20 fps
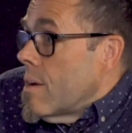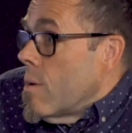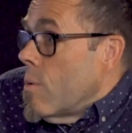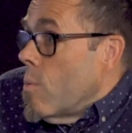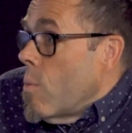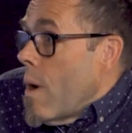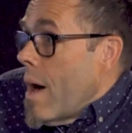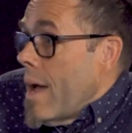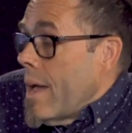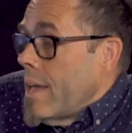
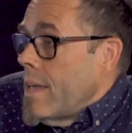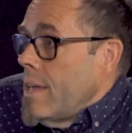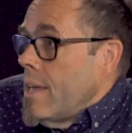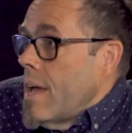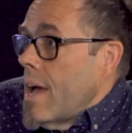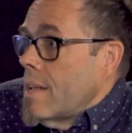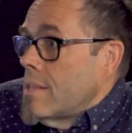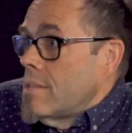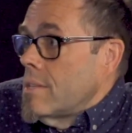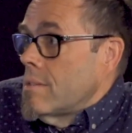Why he
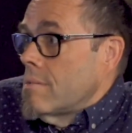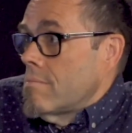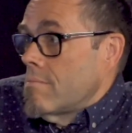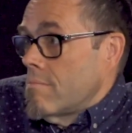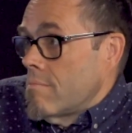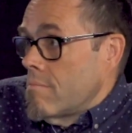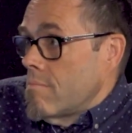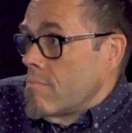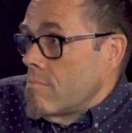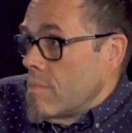had to
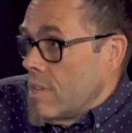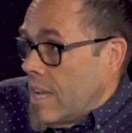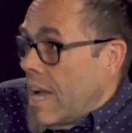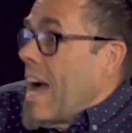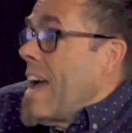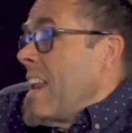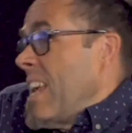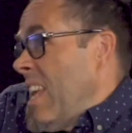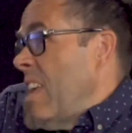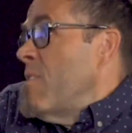
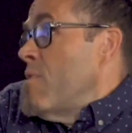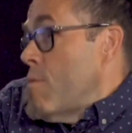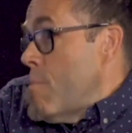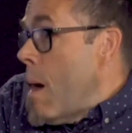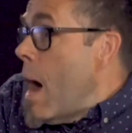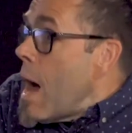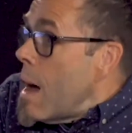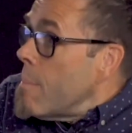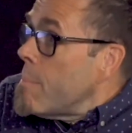kind of give him up.